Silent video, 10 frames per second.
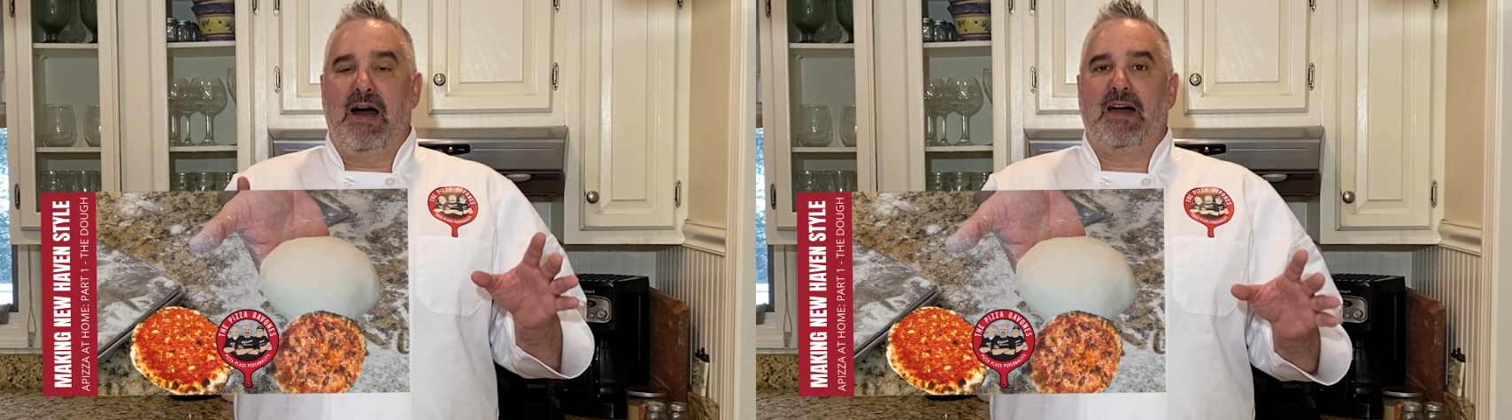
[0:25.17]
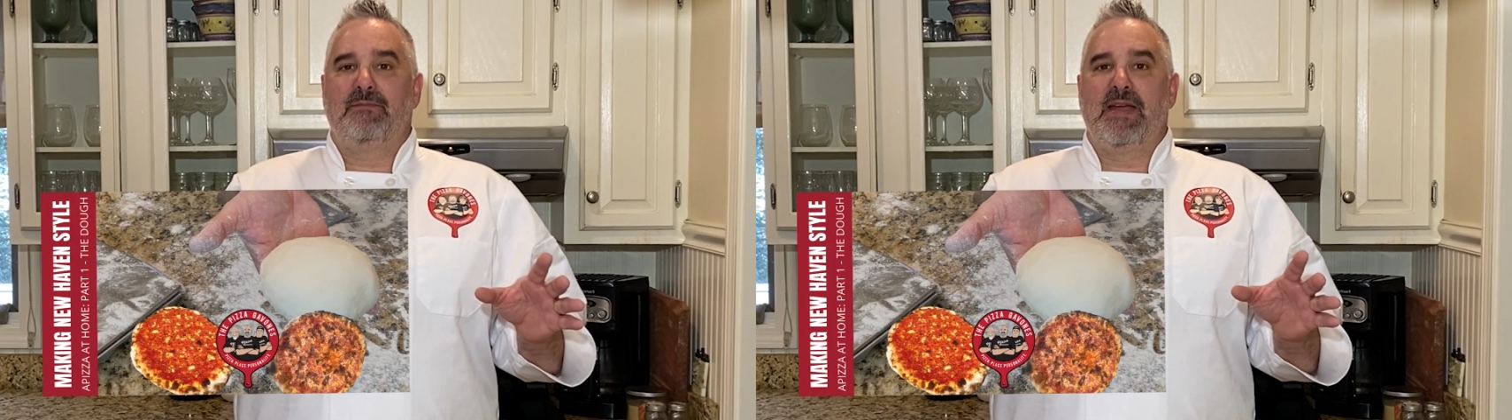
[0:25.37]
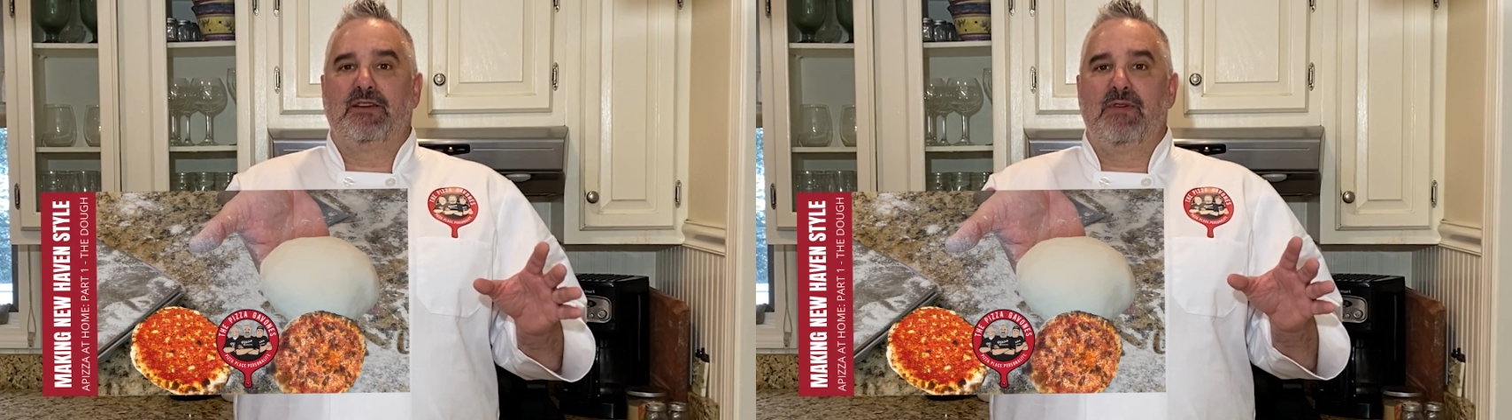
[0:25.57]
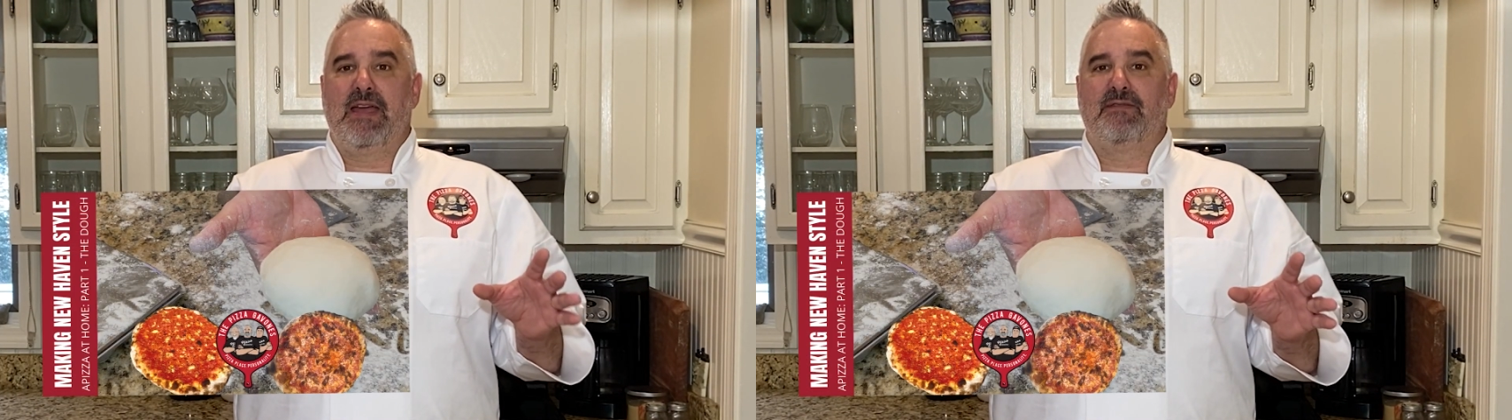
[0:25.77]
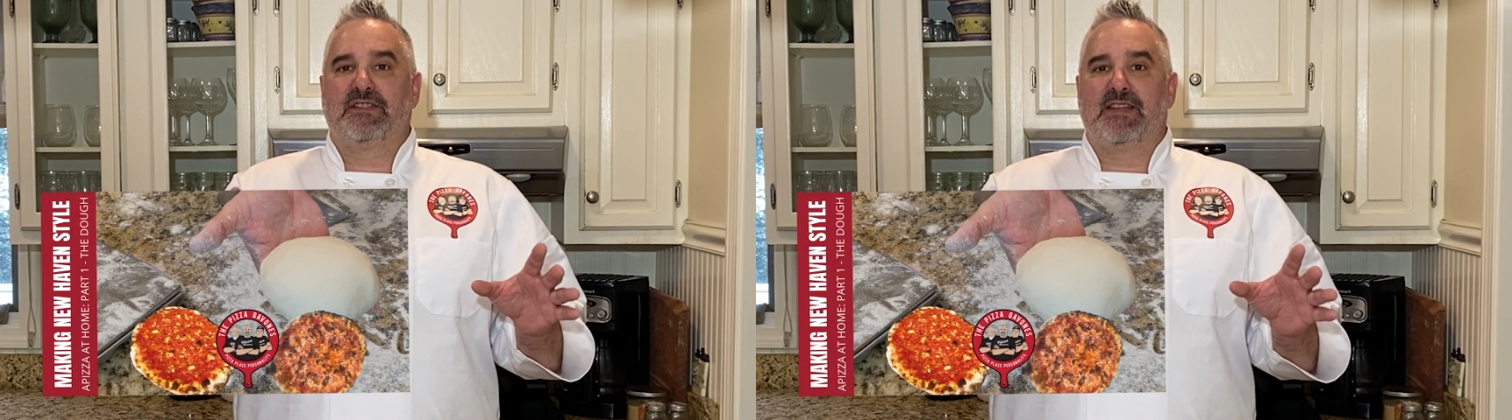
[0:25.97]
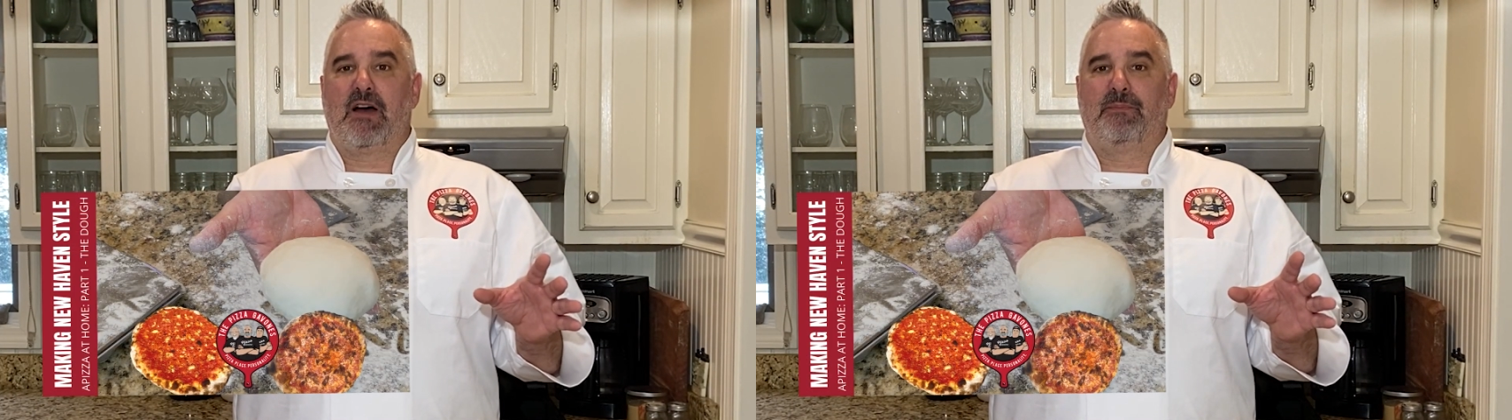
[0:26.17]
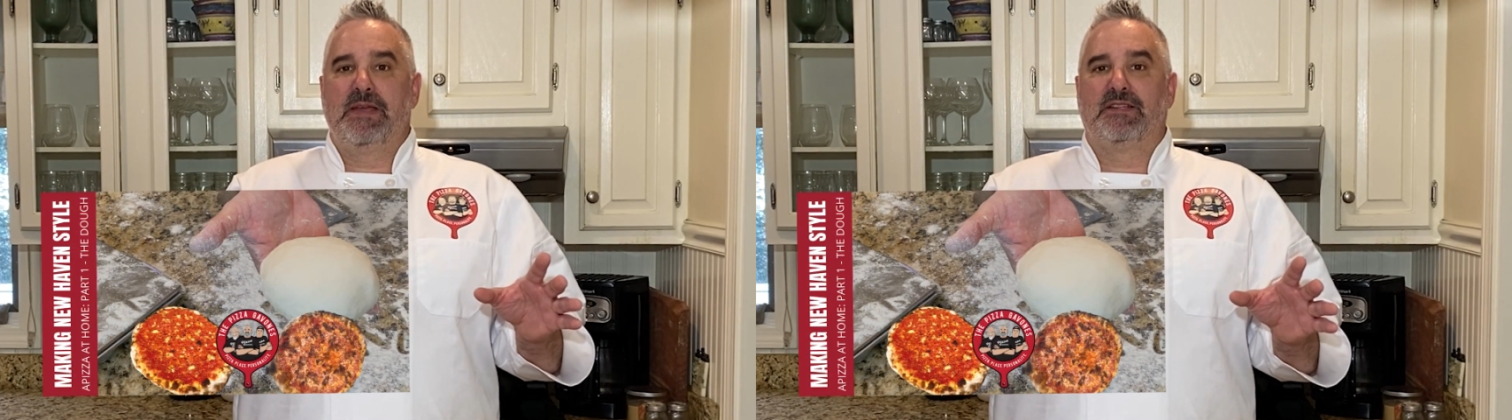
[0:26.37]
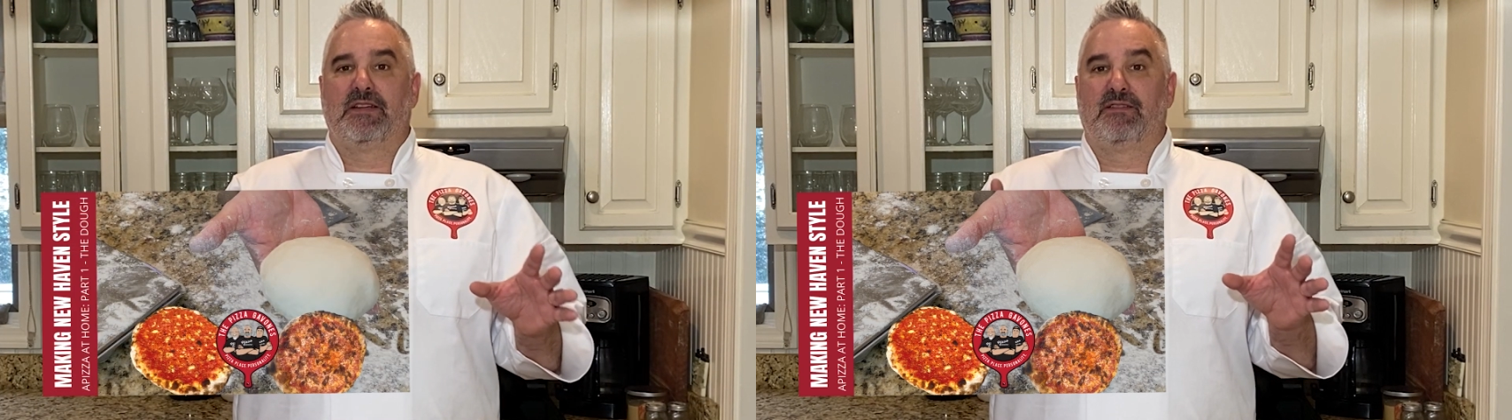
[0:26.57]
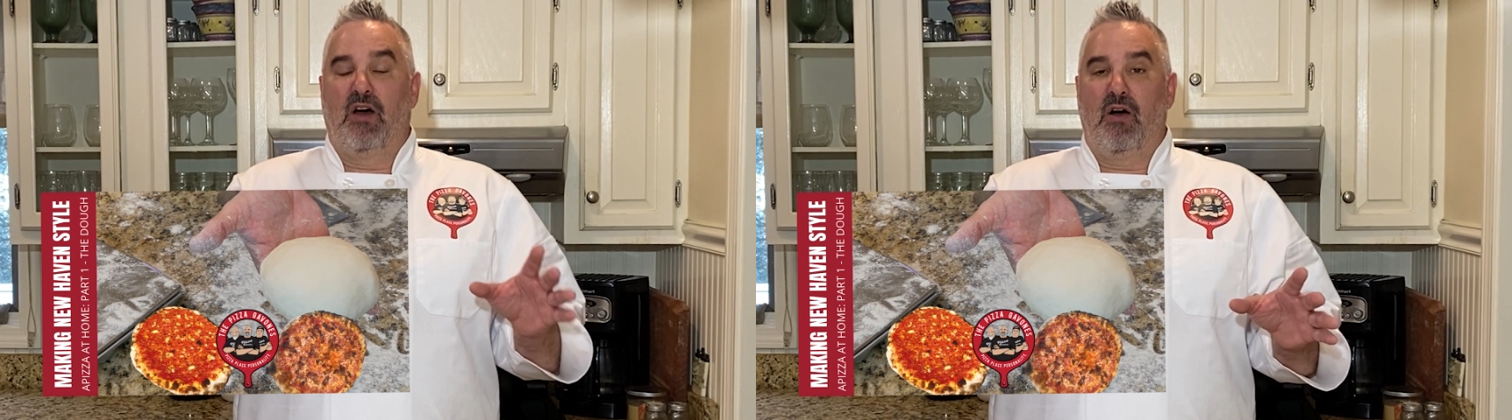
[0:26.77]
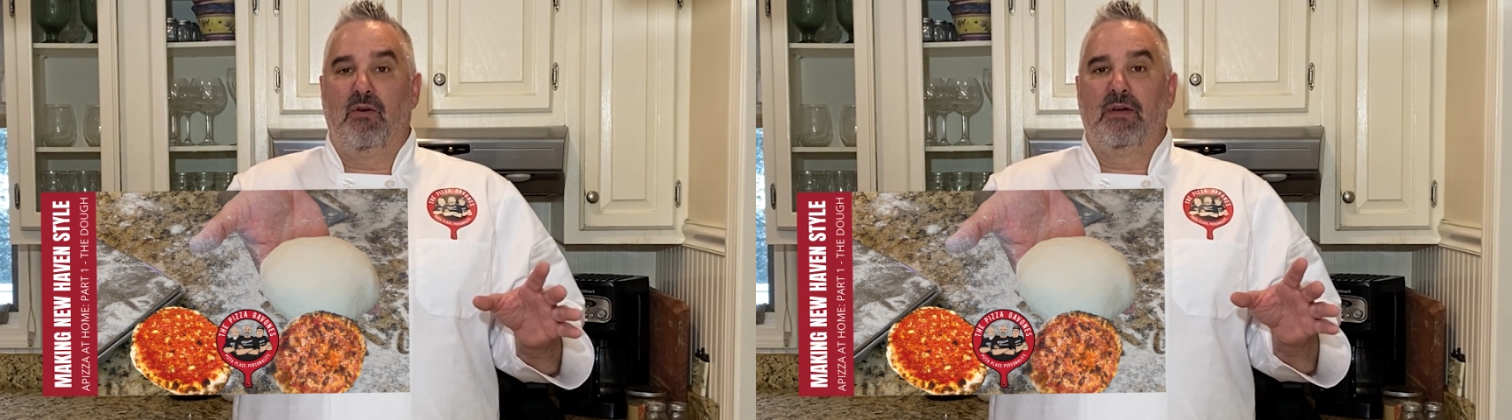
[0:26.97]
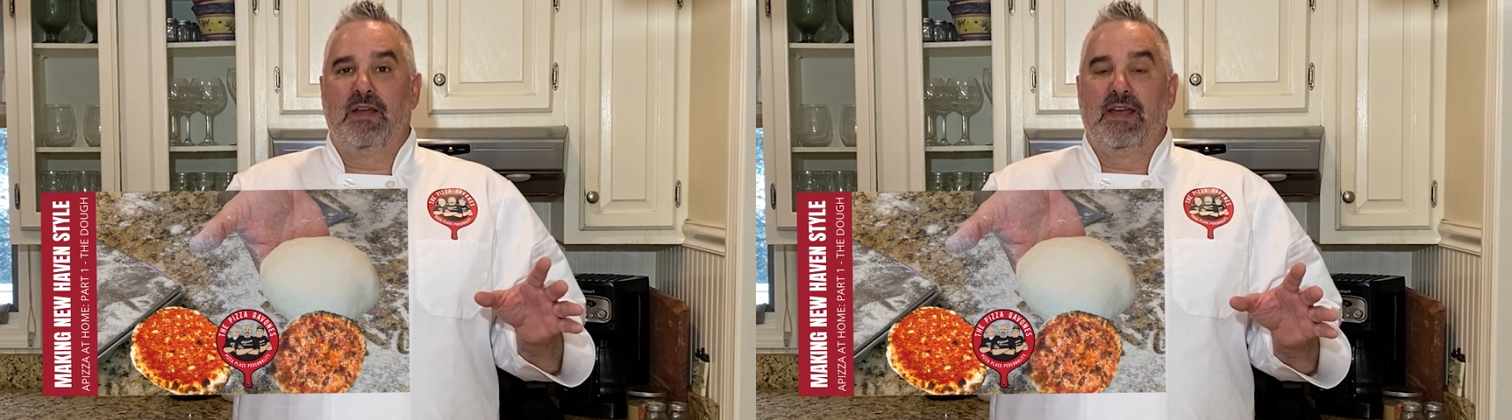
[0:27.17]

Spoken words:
how to make New Haven style pizza dough,